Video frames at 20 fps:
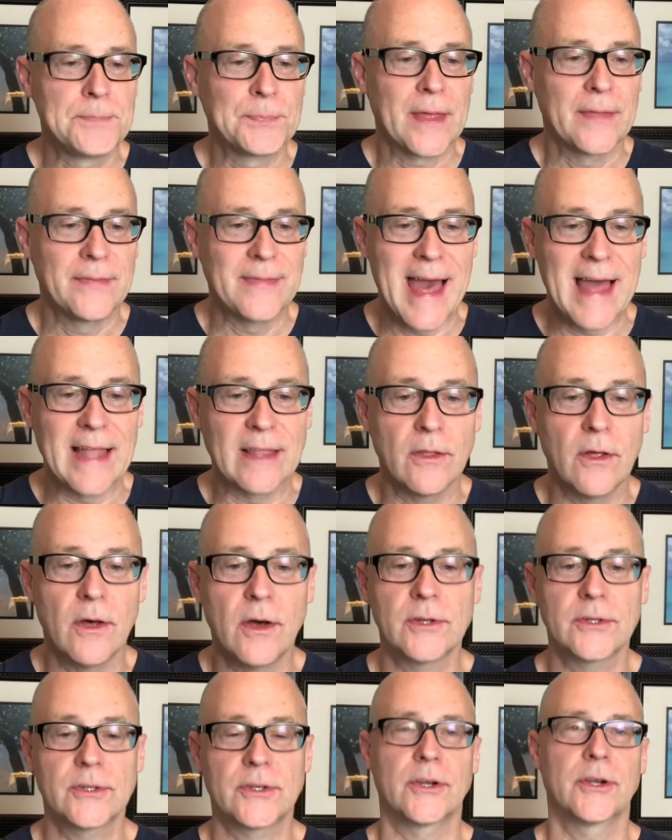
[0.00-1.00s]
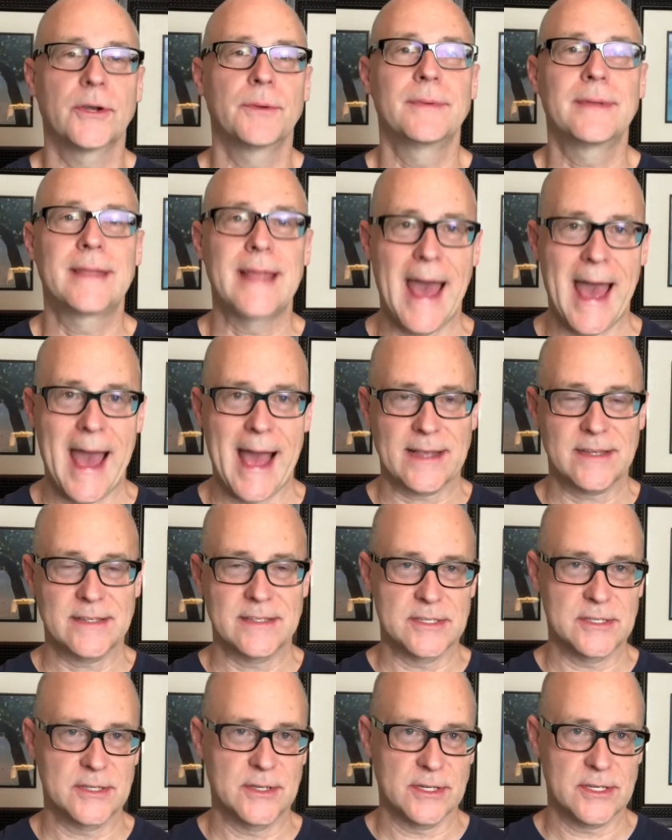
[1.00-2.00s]
That long-term tax
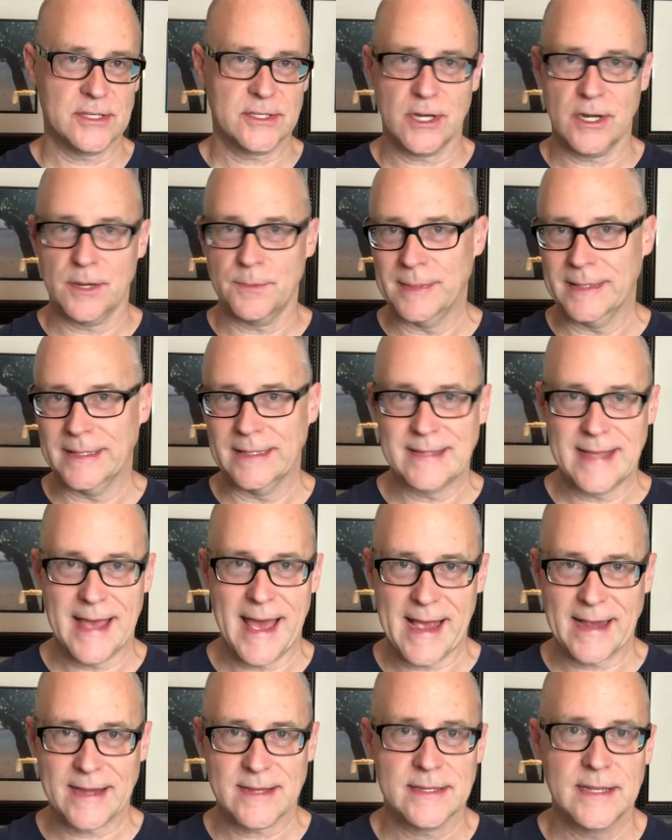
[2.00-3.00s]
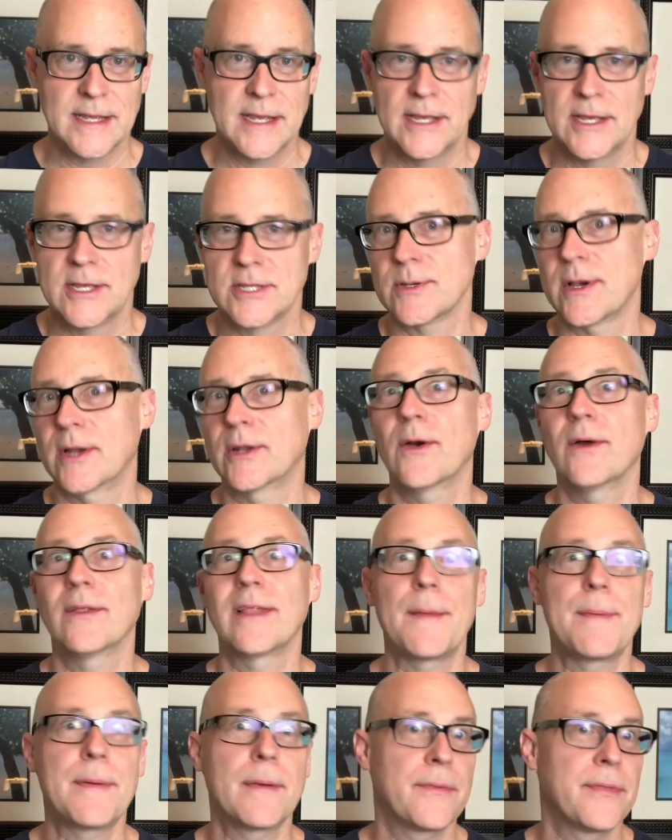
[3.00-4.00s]
is going to start being taxed. So I know a
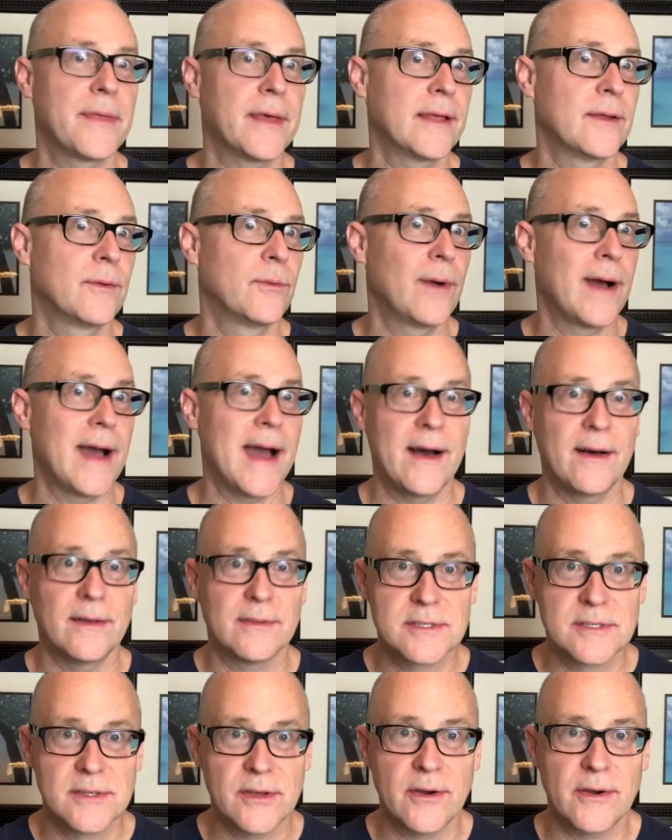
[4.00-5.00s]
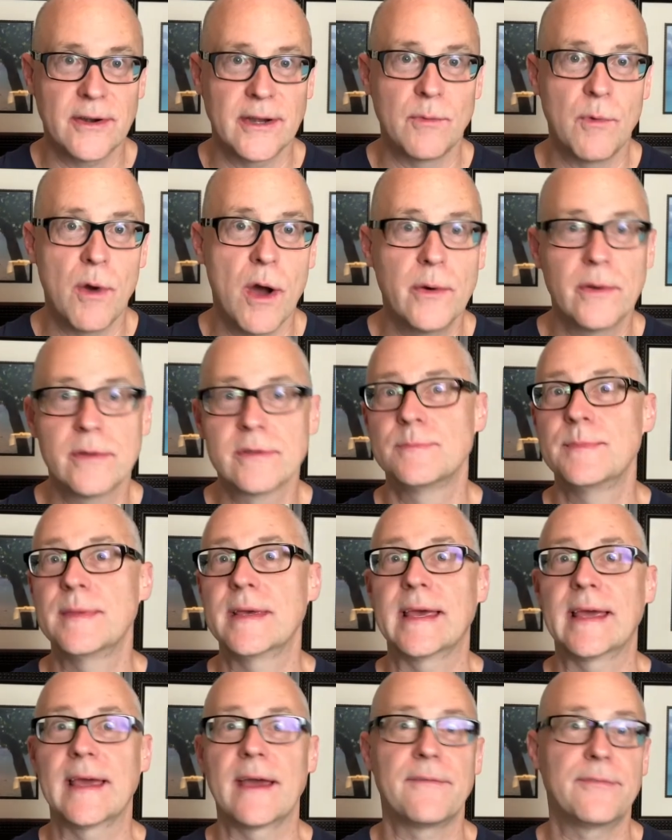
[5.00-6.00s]
lot of people are thinking, wow, sorry, woe is
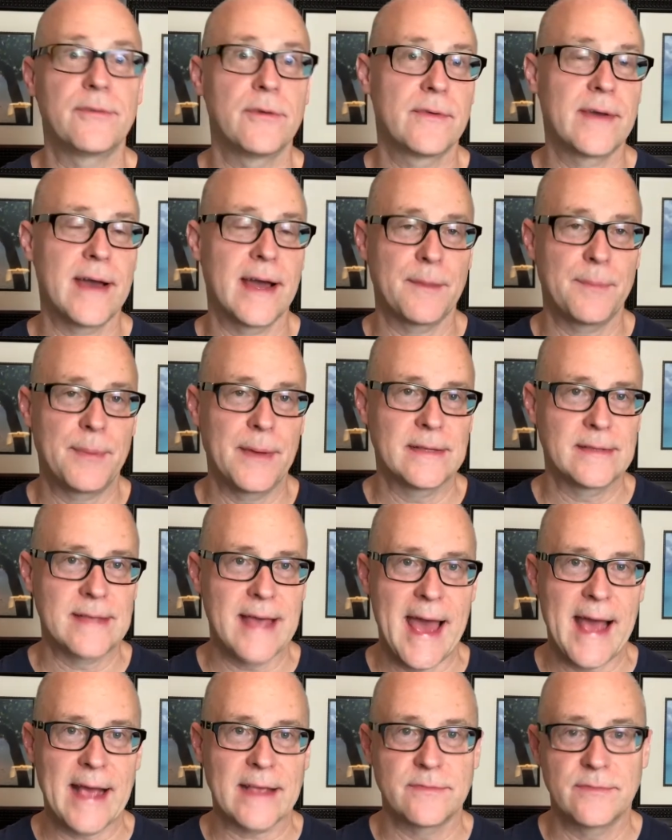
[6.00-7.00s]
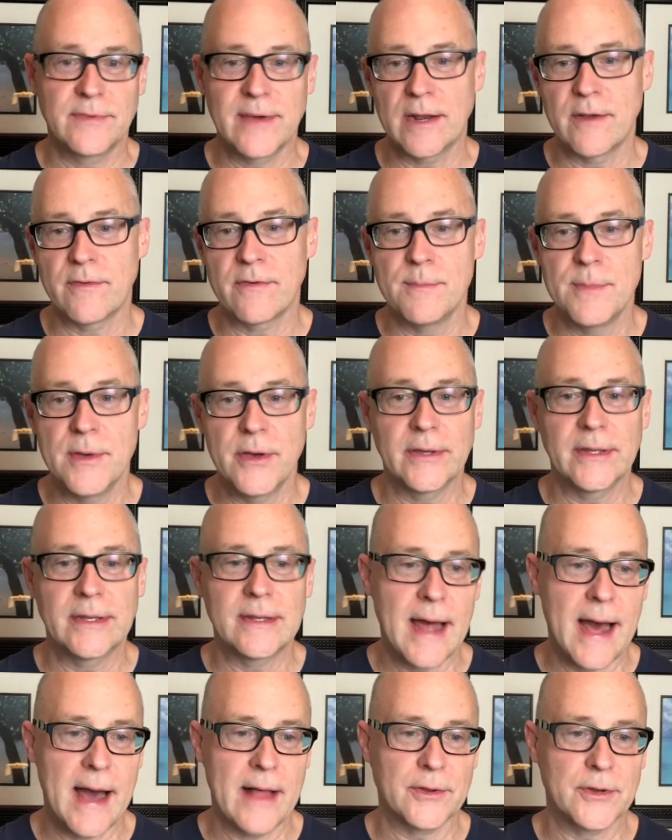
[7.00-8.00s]
me if you've got to pay tax. If you've got over $1 million
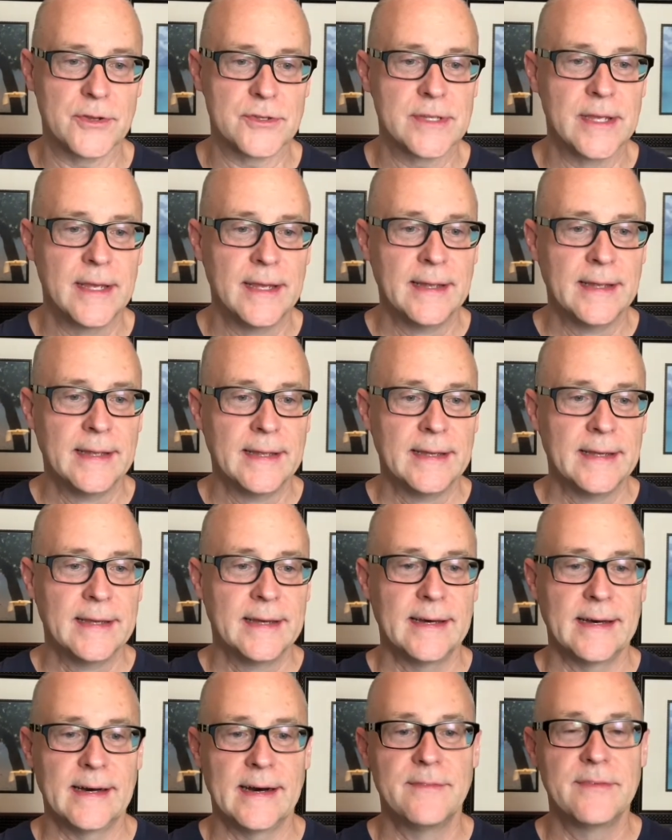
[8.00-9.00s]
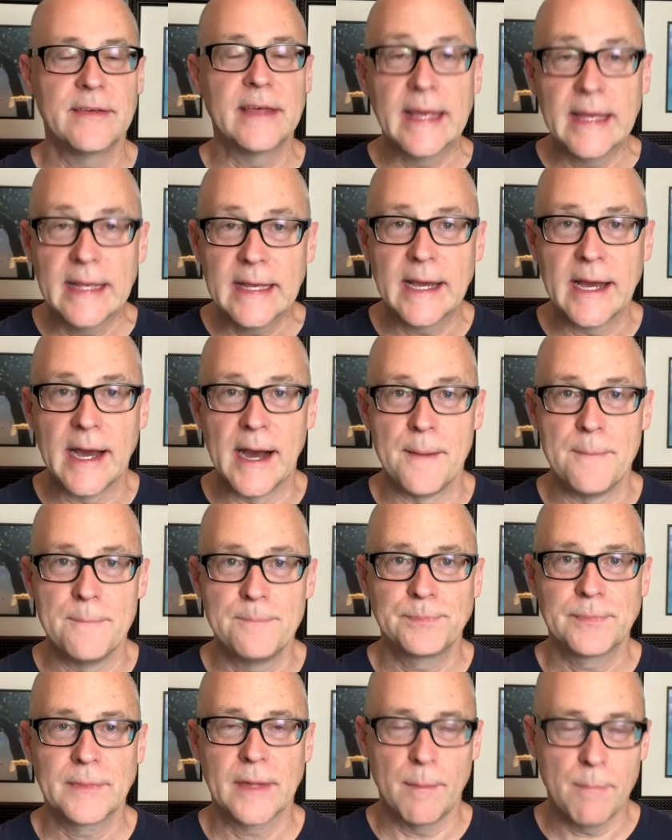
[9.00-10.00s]
of
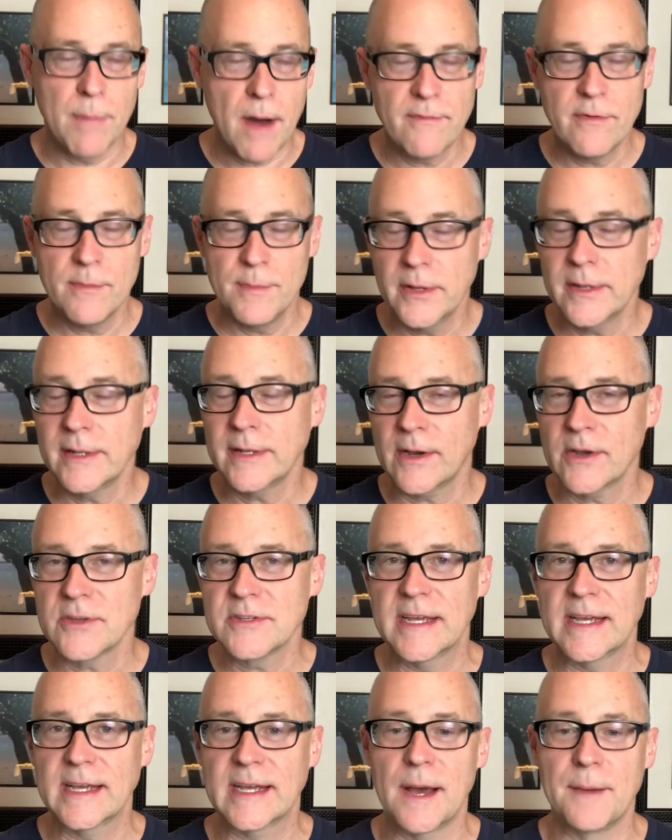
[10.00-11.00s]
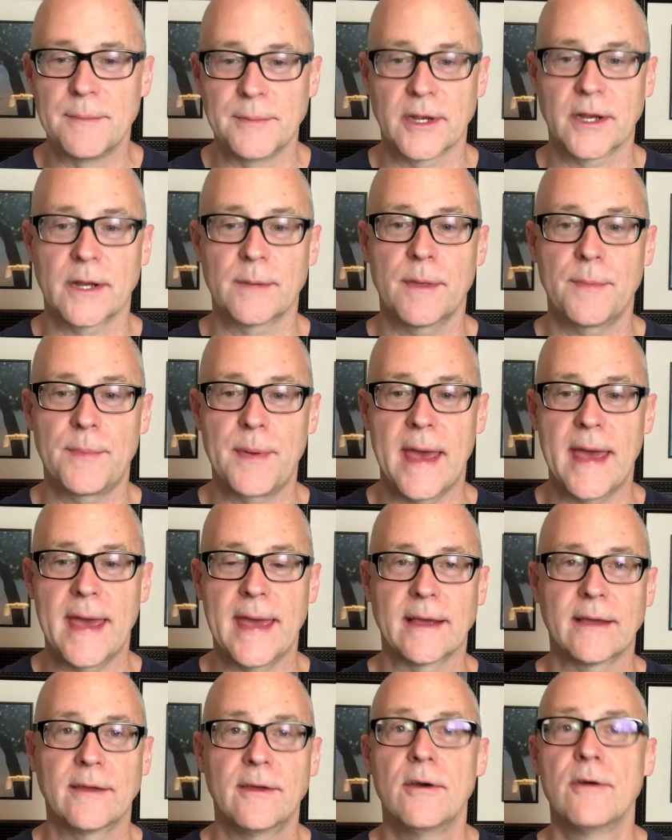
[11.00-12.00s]
income, above $1 million income, you're going to be
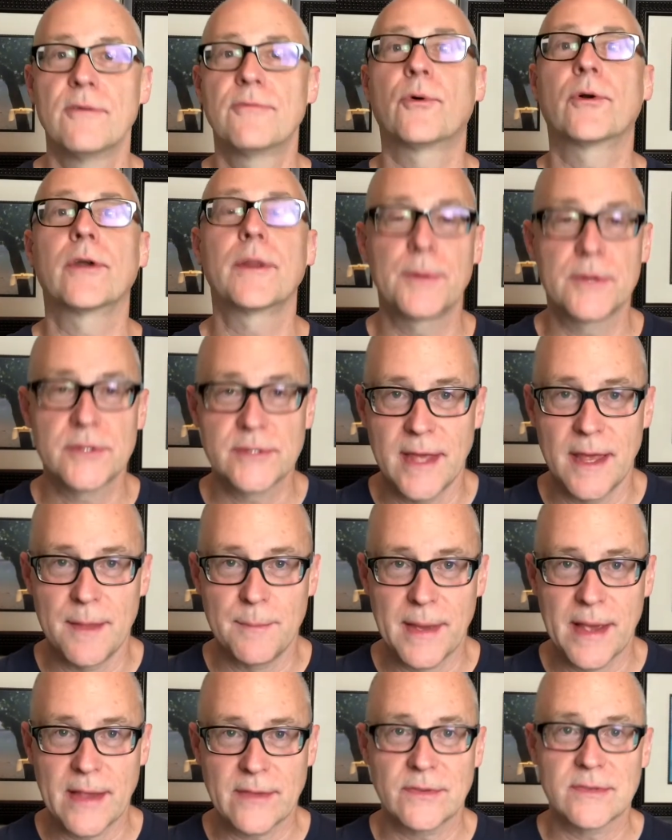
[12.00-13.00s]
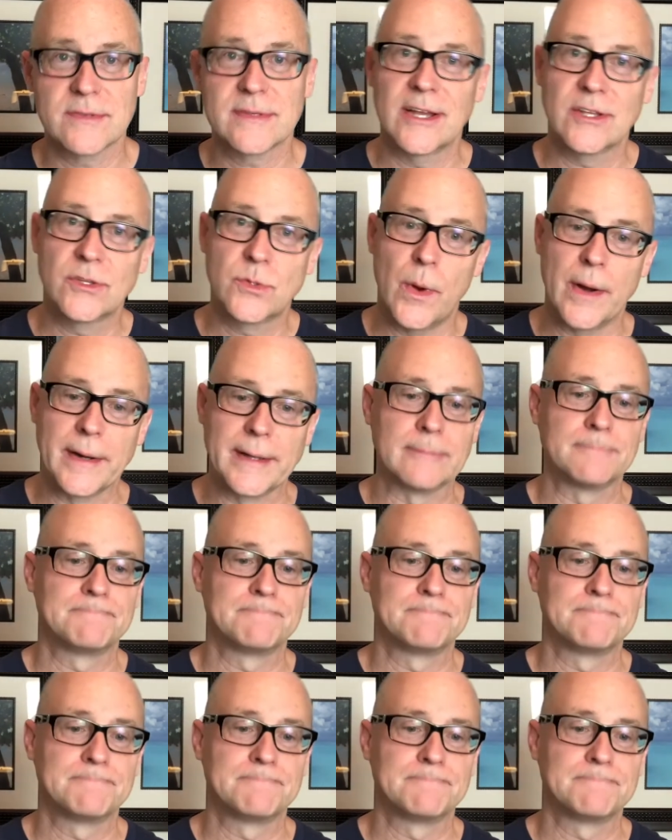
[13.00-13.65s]
paying 40% basically instead of 20.